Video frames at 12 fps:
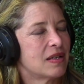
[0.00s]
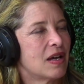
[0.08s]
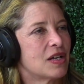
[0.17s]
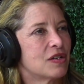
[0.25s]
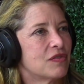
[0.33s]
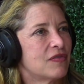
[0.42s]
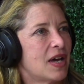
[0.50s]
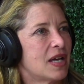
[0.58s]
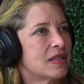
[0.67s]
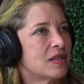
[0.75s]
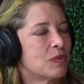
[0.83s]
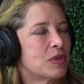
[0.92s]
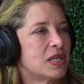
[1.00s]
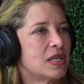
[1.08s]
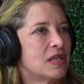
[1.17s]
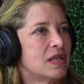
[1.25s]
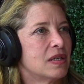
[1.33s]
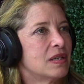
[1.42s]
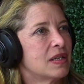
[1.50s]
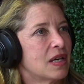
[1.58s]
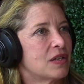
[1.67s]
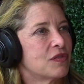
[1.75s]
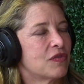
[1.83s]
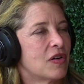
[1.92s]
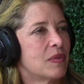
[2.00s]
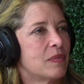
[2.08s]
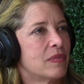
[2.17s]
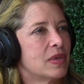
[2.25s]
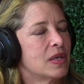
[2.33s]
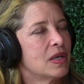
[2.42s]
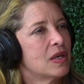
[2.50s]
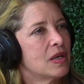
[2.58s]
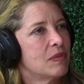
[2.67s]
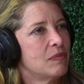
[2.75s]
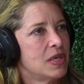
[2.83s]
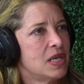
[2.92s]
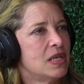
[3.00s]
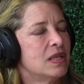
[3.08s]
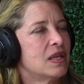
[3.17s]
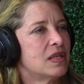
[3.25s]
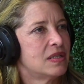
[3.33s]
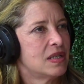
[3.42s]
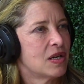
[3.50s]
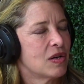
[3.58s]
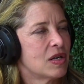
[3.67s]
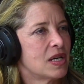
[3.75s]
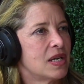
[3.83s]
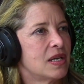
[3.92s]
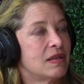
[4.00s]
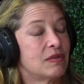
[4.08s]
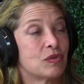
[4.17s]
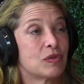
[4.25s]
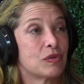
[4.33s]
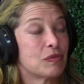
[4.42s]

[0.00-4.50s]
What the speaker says: the kind of fat that we get from meat and dairy,